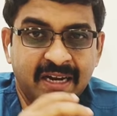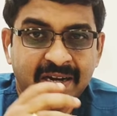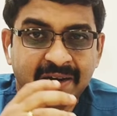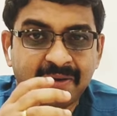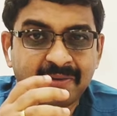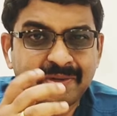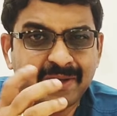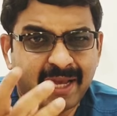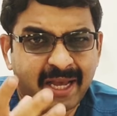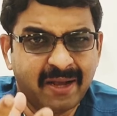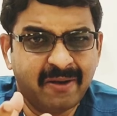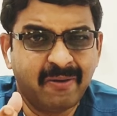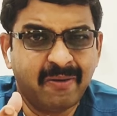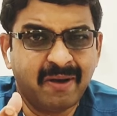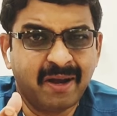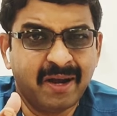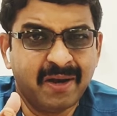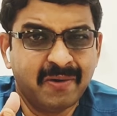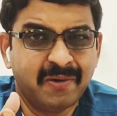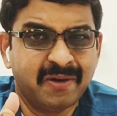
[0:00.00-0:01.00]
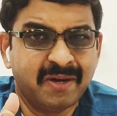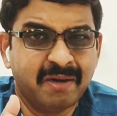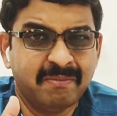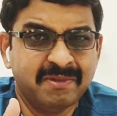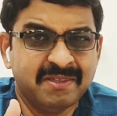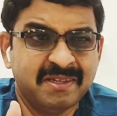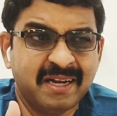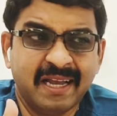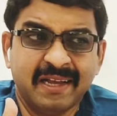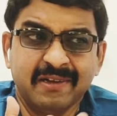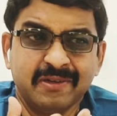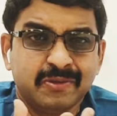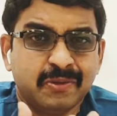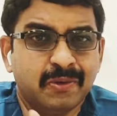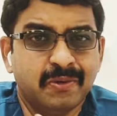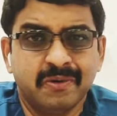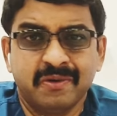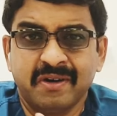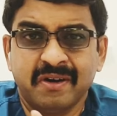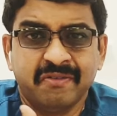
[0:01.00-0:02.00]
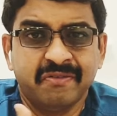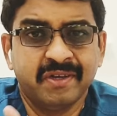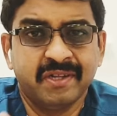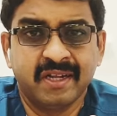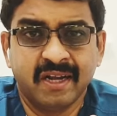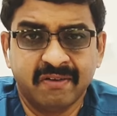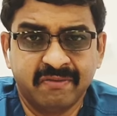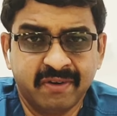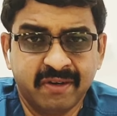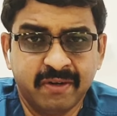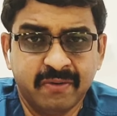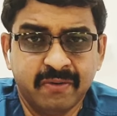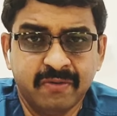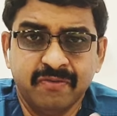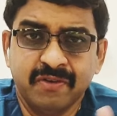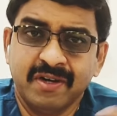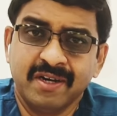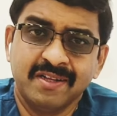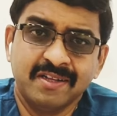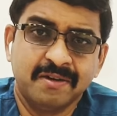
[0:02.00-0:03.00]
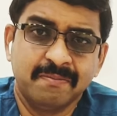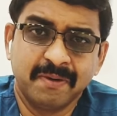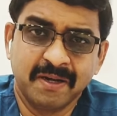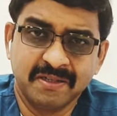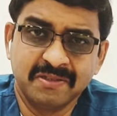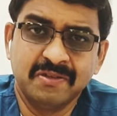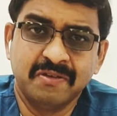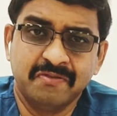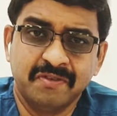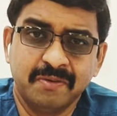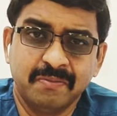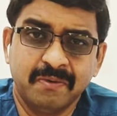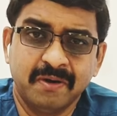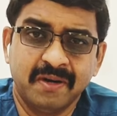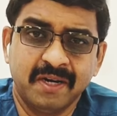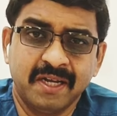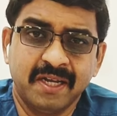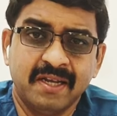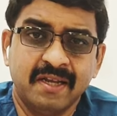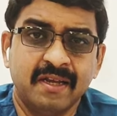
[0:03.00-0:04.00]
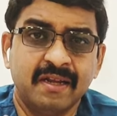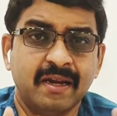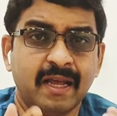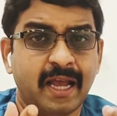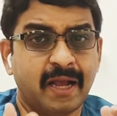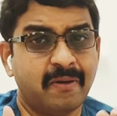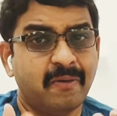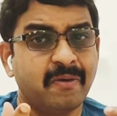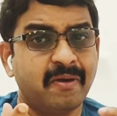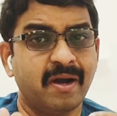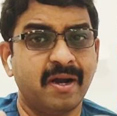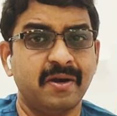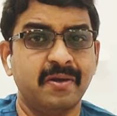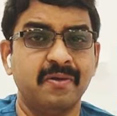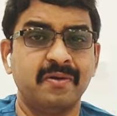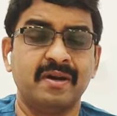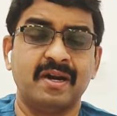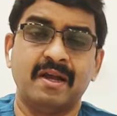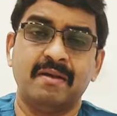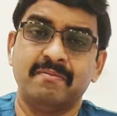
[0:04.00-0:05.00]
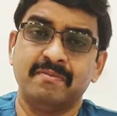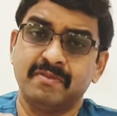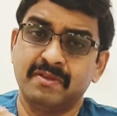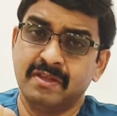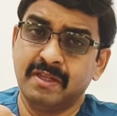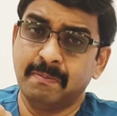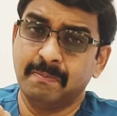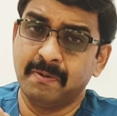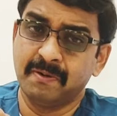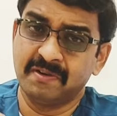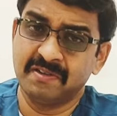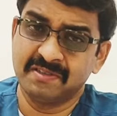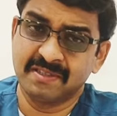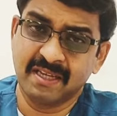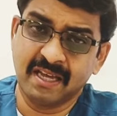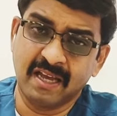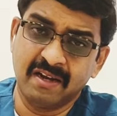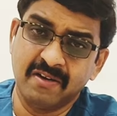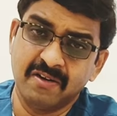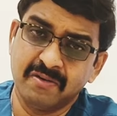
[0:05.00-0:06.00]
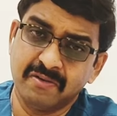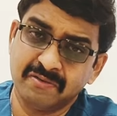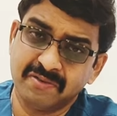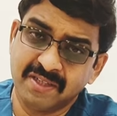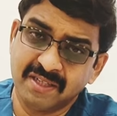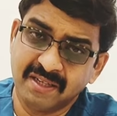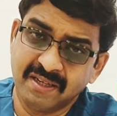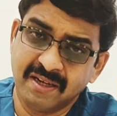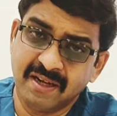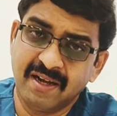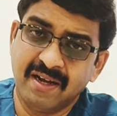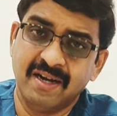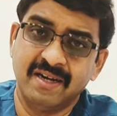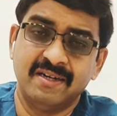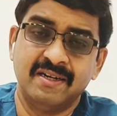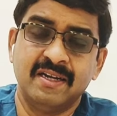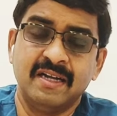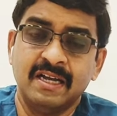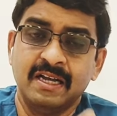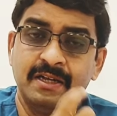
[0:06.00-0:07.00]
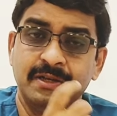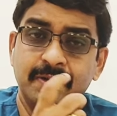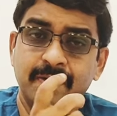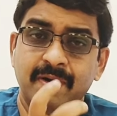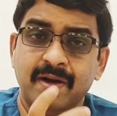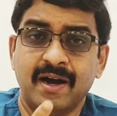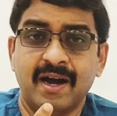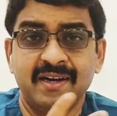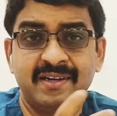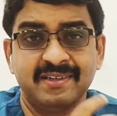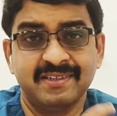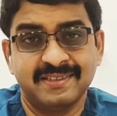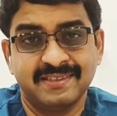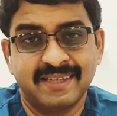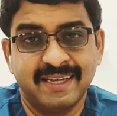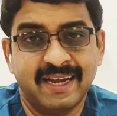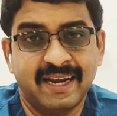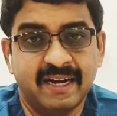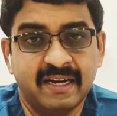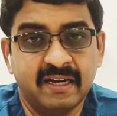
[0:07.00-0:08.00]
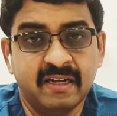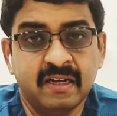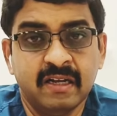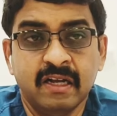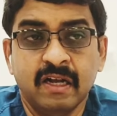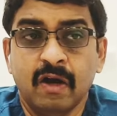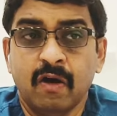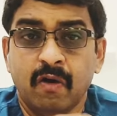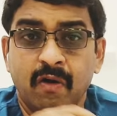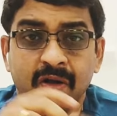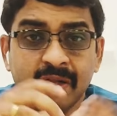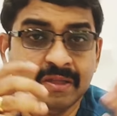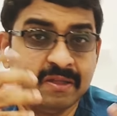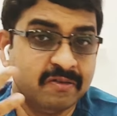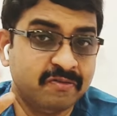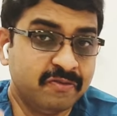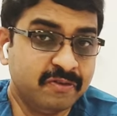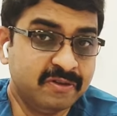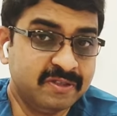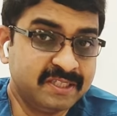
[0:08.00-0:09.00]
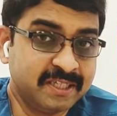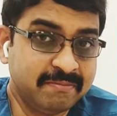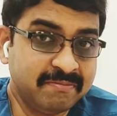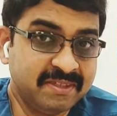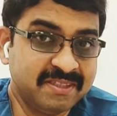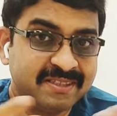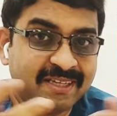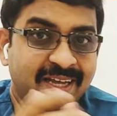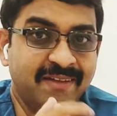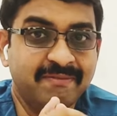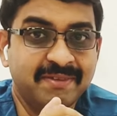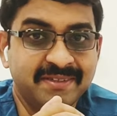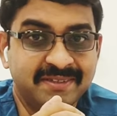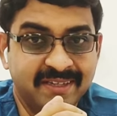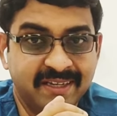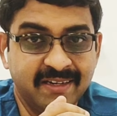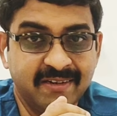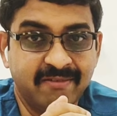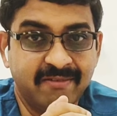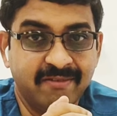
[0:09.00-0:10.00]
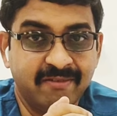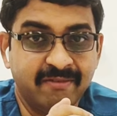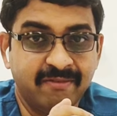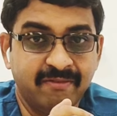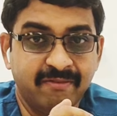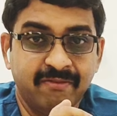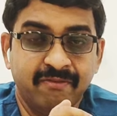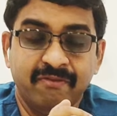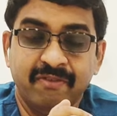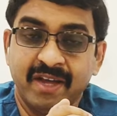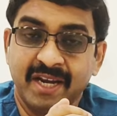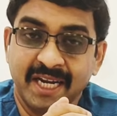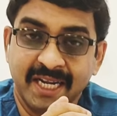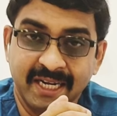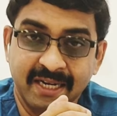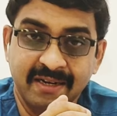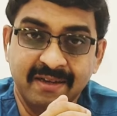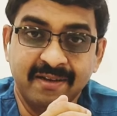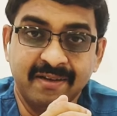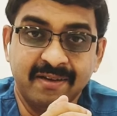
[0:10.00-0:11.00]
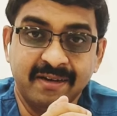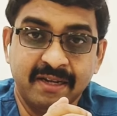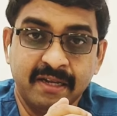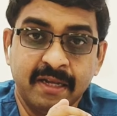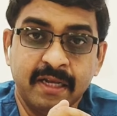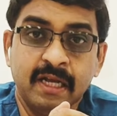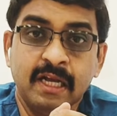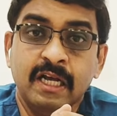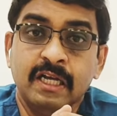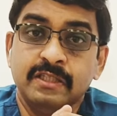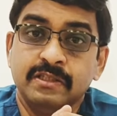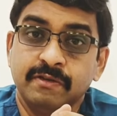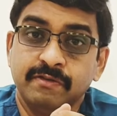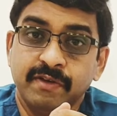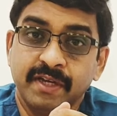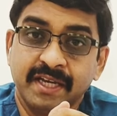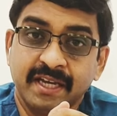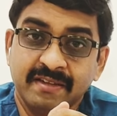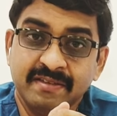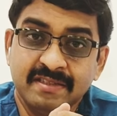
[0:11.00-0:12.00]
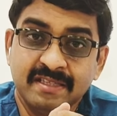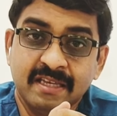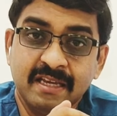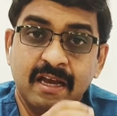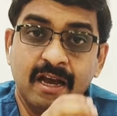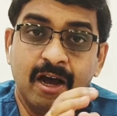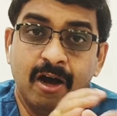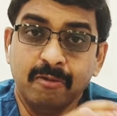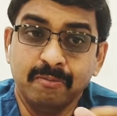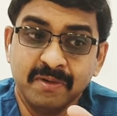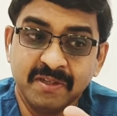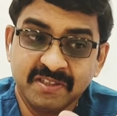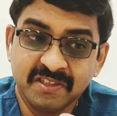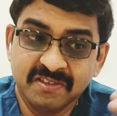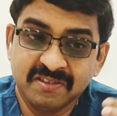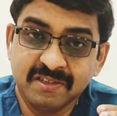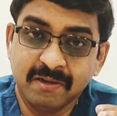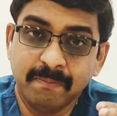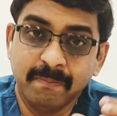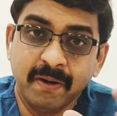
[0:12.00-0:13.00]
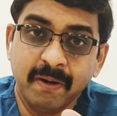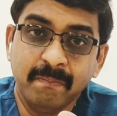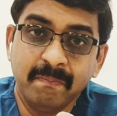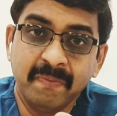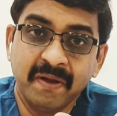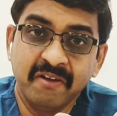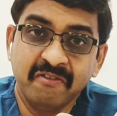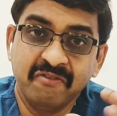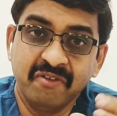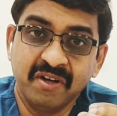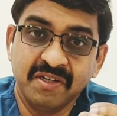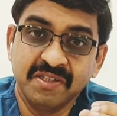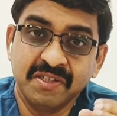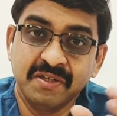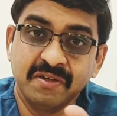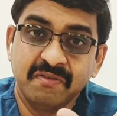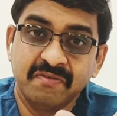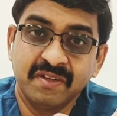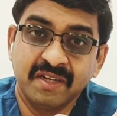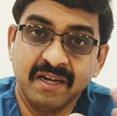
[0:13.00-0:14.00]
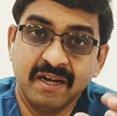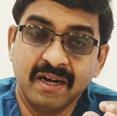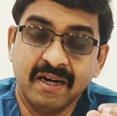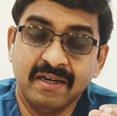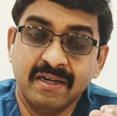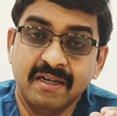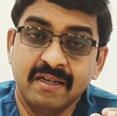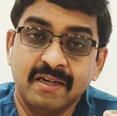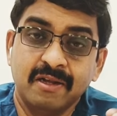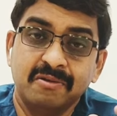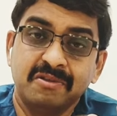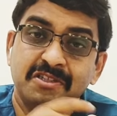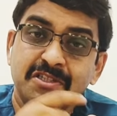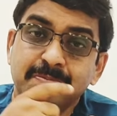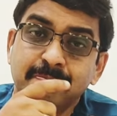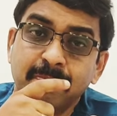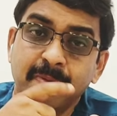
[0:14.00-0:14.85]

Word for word: Now, the echocardiogram is like a sonography that we do for other parts of the body. In echocardiogram, they put a scanner over the heart. Your heart is scanned. All the four chambers can be seen very clearly. So we can see how much is the pumping function of the heart. Now this